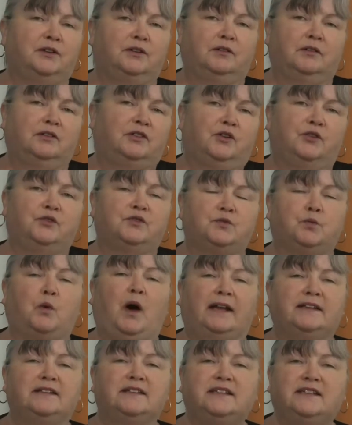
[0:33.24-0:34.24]
use
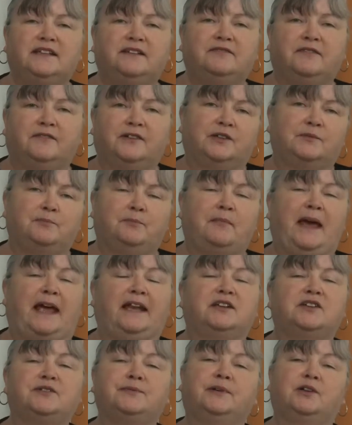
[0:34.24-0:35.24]
one different
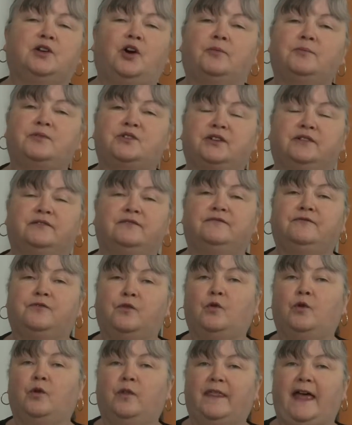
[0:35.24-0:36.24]
management option
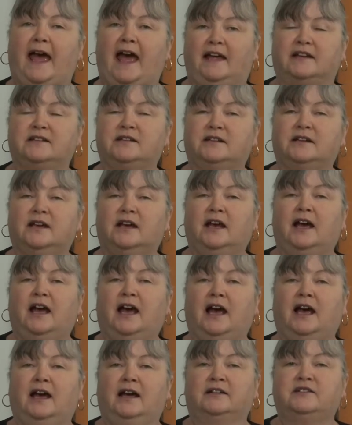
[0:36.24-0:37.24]
for that
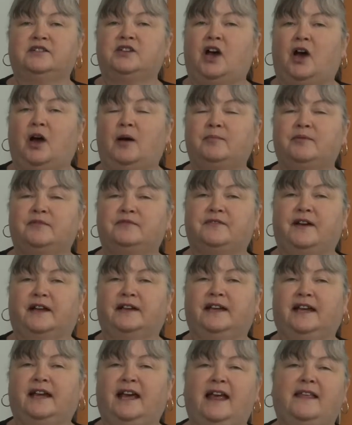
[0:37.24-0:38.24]
type of
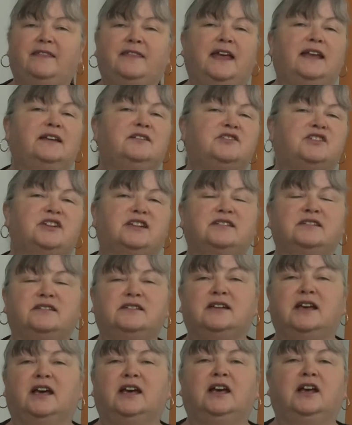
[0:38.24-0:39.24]
funding, and then just
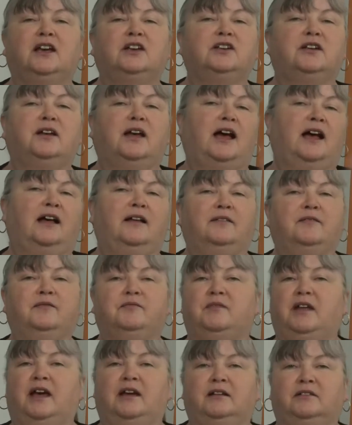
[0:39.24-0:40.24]

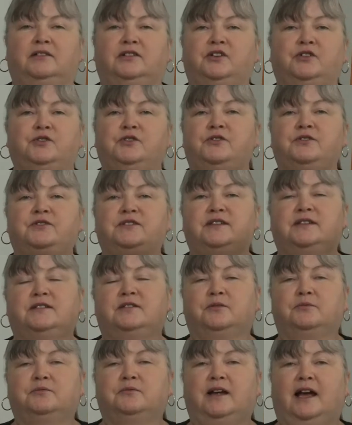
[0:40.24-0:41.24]
use
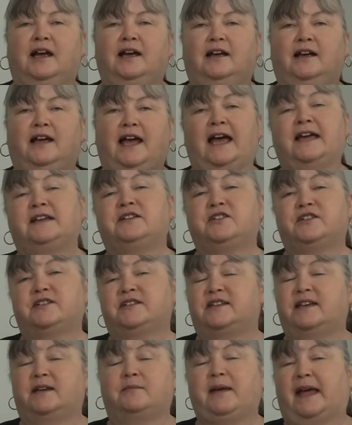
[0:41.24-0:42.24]
the
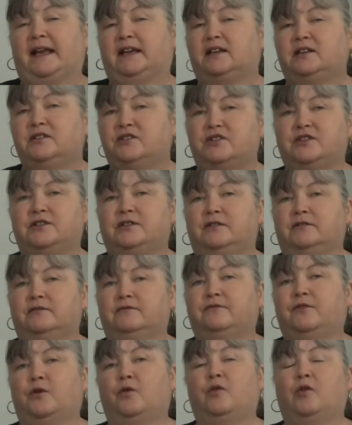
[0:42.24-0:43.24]
agency managed
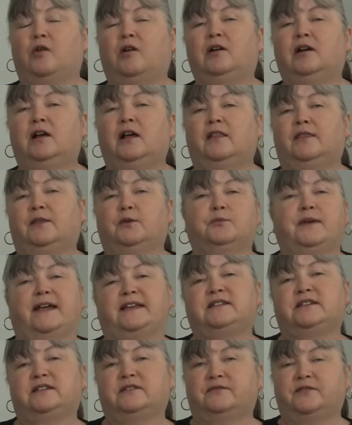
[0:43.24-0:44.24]
for the
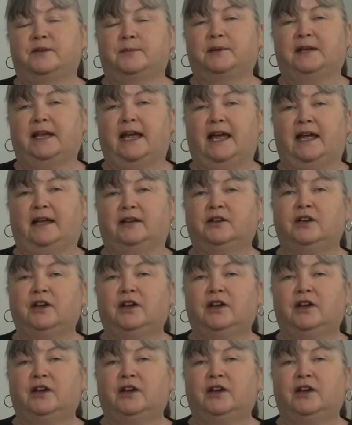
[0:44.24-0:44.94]
rest of your plan.